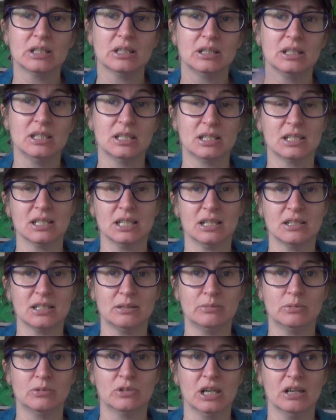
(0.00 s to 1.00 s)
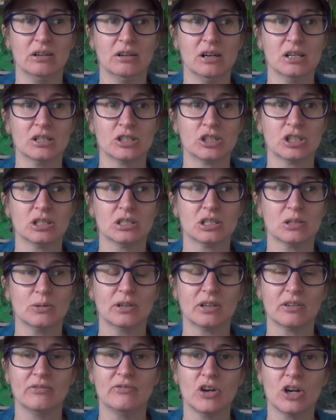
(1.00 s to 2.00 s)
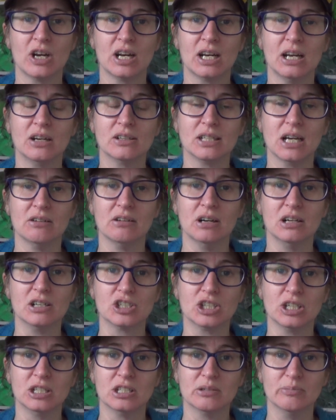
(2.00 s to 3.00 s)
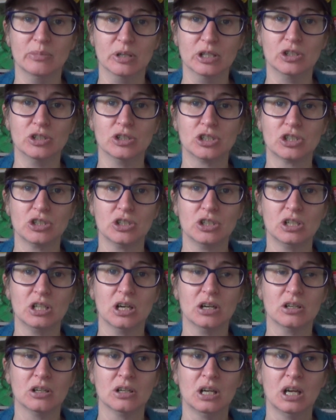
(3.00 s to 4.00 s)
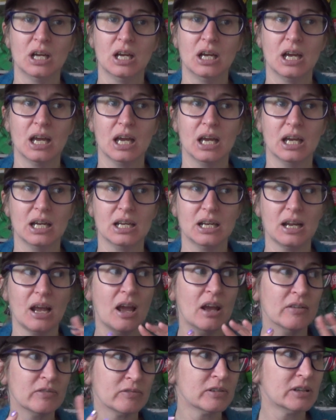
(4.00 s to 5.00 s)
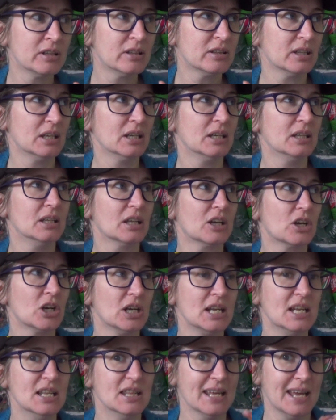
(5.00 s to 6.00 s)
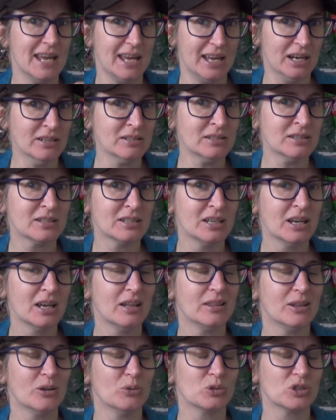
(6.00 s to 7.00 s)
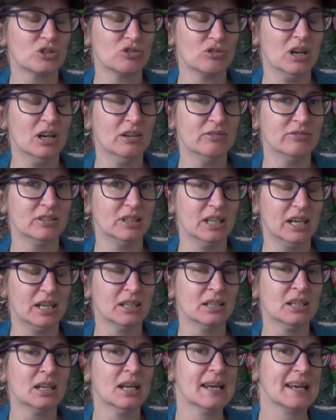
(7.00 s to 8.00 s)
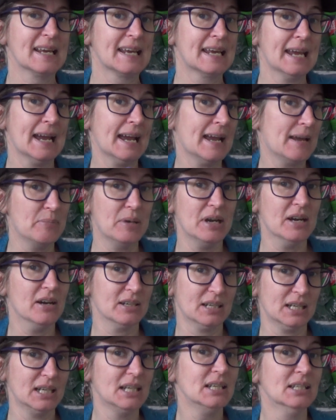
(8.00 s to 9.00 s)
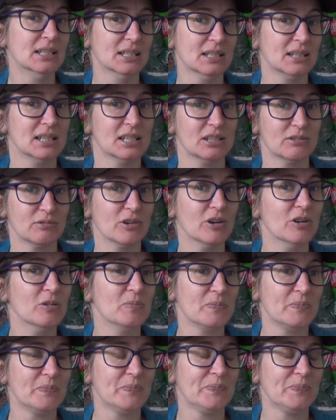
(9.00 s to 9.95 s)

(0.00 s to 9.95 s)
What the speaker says: this is our double garage, so I converted our garage into my new studio, and everything in the house that was craft related came out into this room.